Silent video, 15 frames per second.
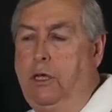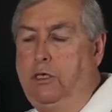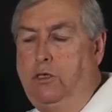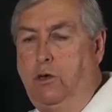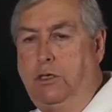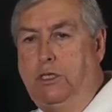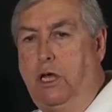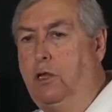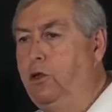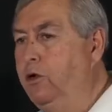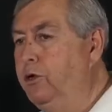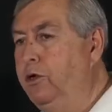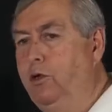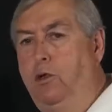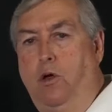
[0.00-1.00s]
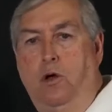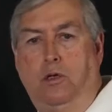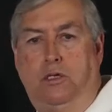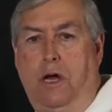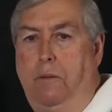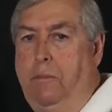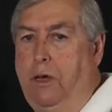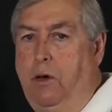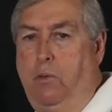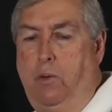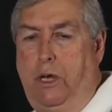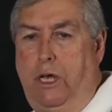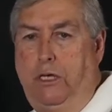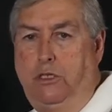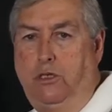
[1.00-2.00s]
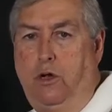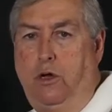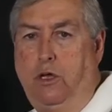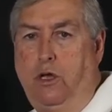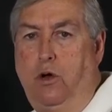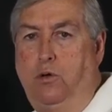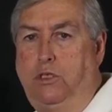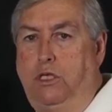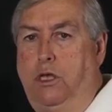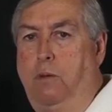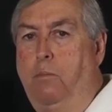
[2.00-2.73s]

So as I learned a long time ago when I started coaching,